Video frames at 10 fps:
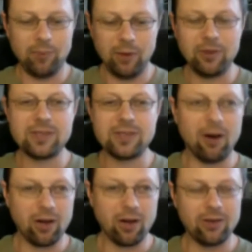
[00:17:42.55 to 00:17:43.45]
published
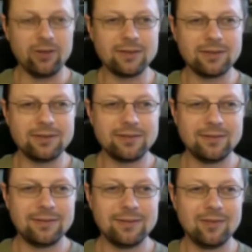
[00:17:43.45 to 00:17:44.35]
articles
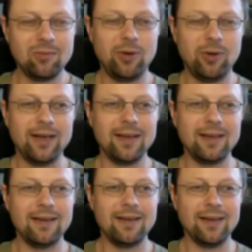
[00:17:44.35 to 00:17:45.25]

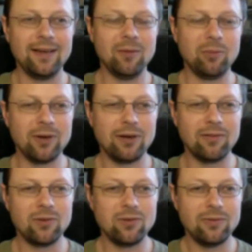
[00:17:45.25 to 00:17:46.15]
by a number
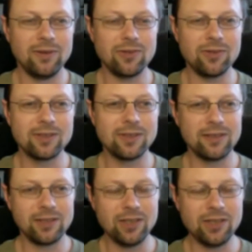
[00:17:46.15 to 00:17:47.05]
of
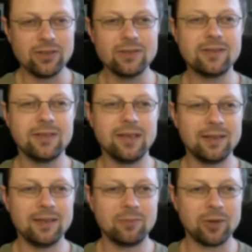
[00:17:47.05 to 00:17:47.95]
interesting teachers
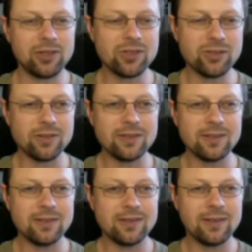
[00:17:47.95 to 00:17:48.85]
and practitioners
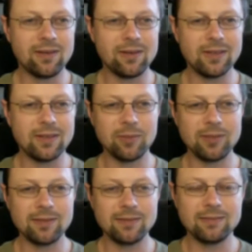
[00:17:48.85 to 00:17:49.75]
in our
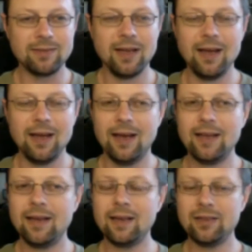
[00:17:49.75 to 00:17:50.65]
disciplines.
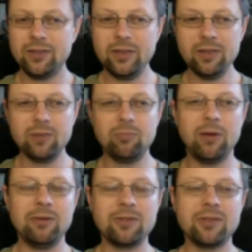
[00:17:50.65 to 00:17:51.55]
And I continue
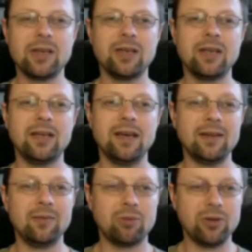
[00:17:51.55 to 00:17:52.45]
publishing
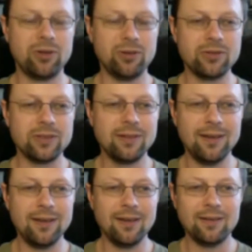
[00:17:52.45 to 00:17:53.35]
and
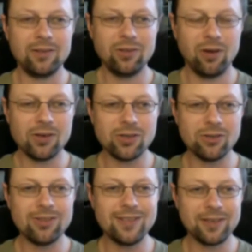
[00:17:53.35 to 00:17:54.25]
producing the talk
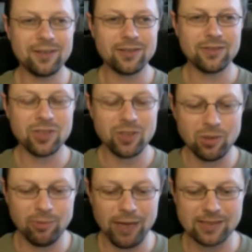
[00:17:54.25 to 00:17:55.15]
show, The Secrets of
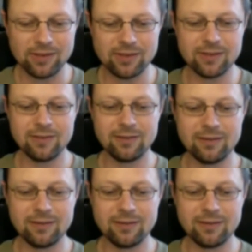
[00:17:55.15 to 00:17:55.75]
Qigong Masters,